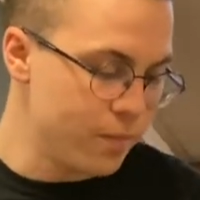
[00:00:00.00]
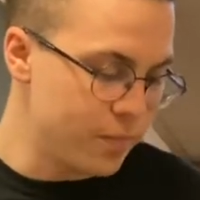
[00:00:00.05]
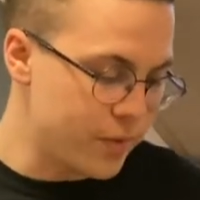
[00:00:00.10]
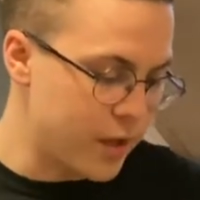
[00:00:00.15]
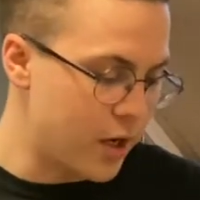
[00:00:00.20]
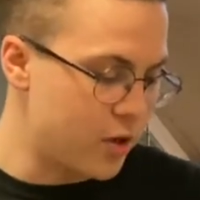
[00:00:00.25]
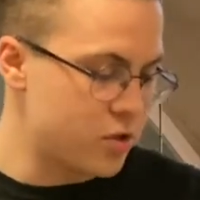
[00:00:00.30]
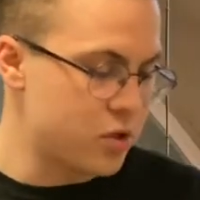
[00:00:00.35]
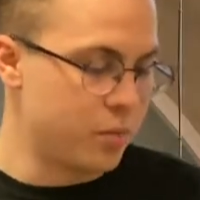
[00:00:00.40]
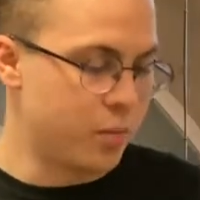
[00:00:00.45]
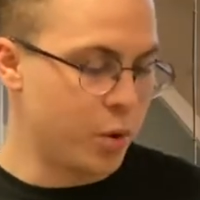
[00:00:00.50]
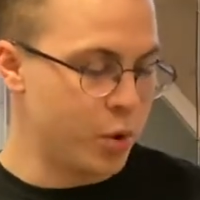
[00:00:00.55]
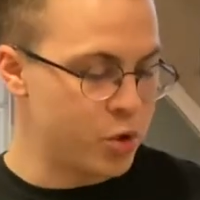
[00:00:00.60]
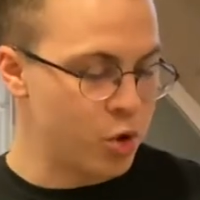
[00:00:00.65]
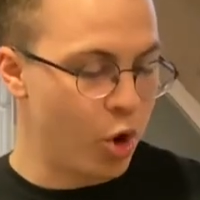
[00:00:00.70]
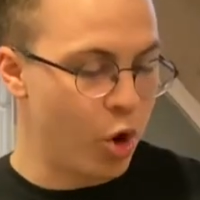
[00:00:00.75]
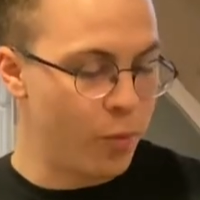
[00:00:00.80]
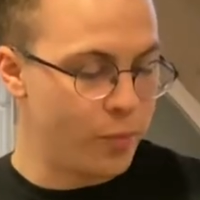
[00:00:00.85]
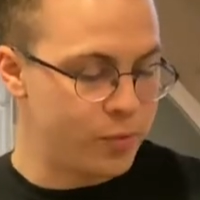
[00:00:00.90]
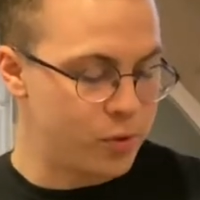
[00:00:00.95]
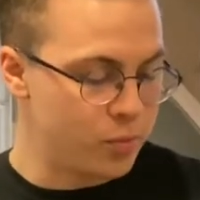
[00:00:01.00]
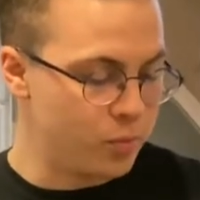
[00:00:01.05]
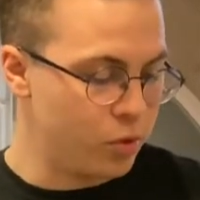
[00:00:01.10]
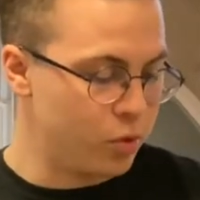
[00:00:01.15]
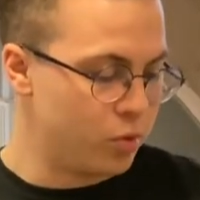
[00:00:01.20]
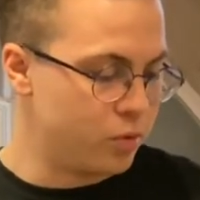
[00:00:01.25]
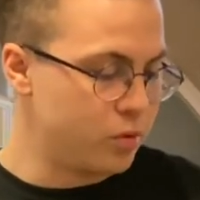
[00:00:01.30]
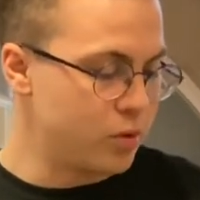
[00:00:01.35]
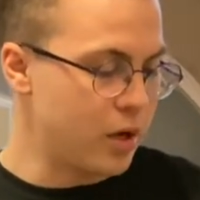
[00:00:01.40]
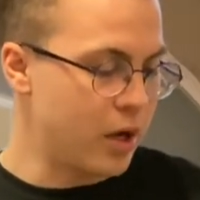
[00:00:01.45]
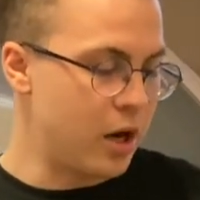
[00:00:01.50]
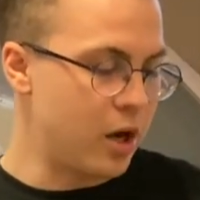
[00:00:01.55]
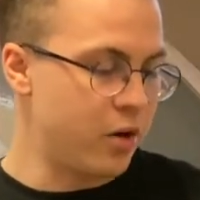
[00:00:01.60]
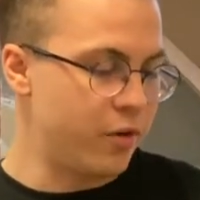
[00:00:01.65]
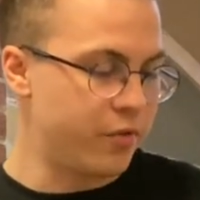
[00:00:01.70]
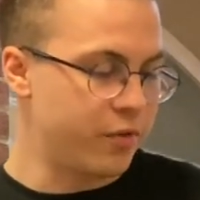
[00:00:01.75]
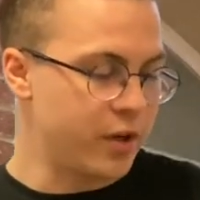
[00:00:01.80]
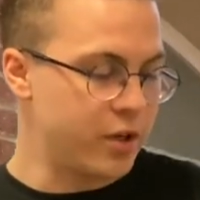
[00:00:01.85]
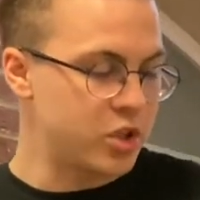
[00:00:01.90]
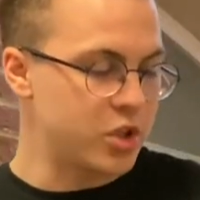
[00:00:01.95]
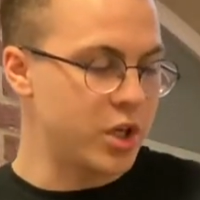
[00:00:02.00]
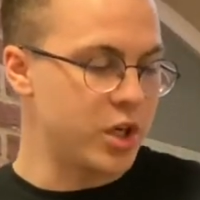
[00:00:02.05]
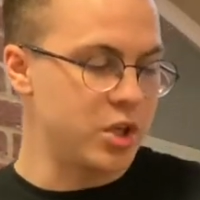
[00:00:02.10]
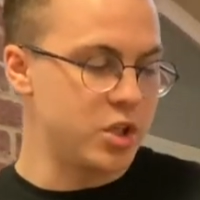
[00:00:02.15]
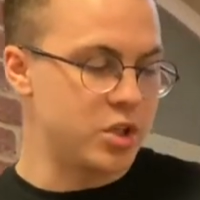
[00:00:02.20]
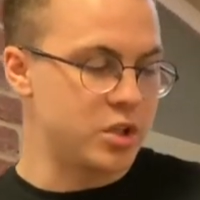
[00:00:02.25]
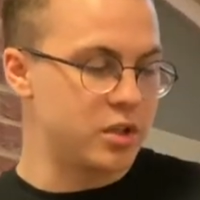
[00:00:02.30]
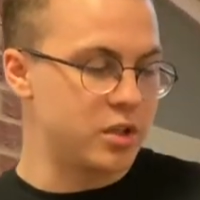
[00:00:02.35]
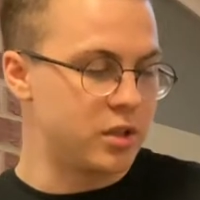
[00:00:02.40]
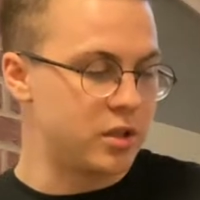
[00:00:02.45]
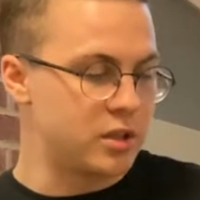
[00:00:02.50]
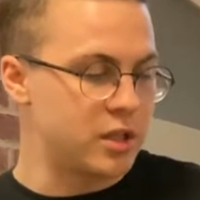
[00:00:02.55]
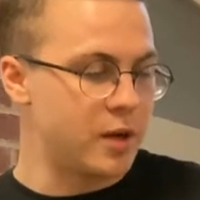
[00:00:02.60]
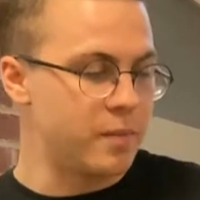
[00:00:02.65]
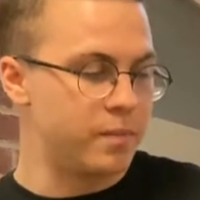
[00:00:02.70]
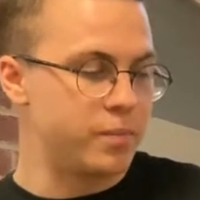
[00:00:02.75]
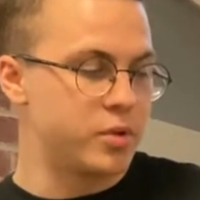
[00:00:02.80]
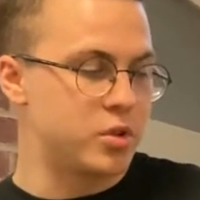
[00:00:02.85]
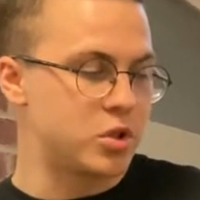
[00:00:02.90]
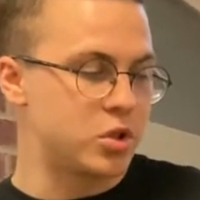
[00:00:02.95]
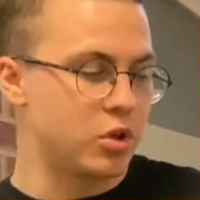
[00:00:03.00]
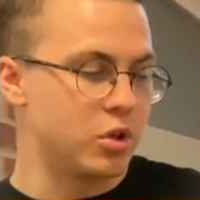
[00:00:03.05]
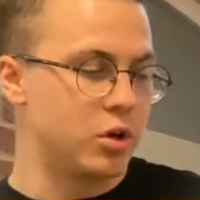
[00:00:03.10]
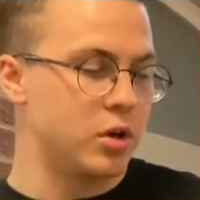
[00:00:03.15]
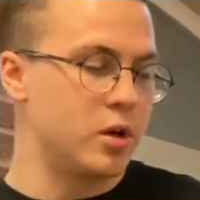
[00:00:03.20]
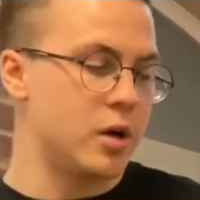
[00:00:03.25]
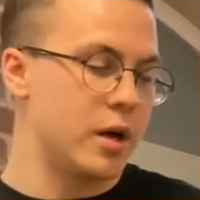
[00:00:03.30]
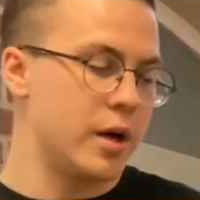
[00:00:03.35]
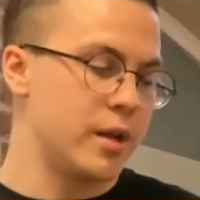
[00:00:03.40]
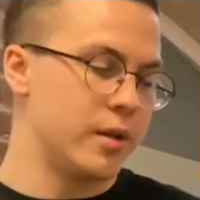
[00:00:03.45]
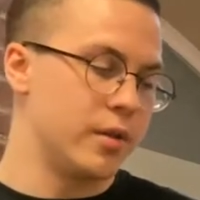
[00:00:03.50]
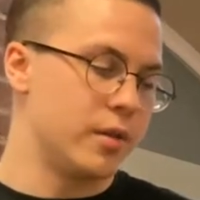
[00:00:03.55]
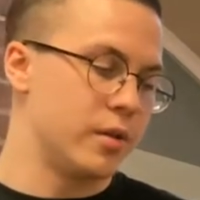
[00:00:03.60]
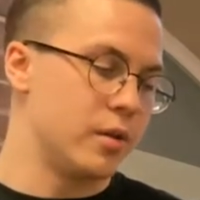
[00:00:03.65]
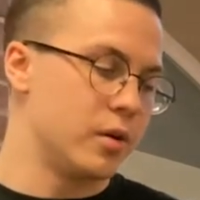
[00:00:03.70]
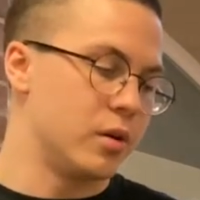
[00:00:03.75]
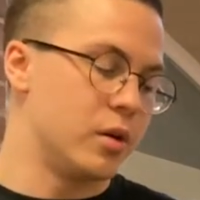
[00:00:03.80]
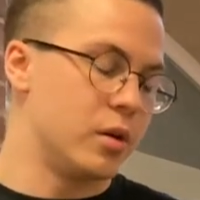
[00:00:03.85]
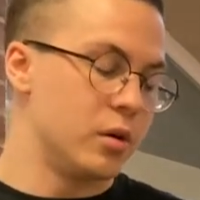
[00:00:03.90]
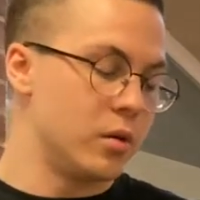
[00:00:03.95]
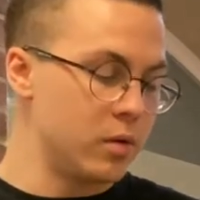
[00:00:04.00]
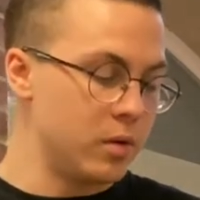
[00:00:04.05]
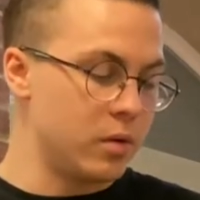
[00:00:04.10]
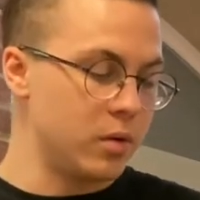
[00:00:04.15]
That was the most optimal out of changing the temperature and the